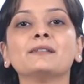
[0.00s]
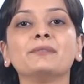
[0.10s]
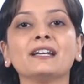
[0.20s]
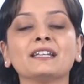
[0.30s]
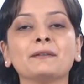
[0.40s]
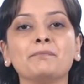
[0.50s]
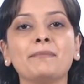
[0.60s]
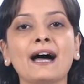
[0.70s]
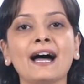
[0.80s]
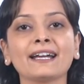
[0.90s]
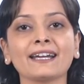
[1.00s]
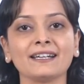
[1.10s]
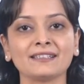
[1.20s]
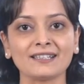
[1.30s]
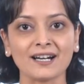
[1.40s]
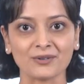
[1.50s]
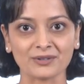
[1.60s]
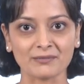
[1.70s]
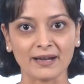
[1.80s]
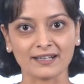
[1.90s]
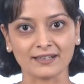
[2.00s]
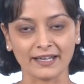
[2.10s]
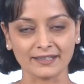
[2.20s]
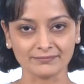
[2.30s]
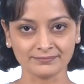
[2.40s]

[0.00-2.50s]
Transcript: bring them back and down the back again.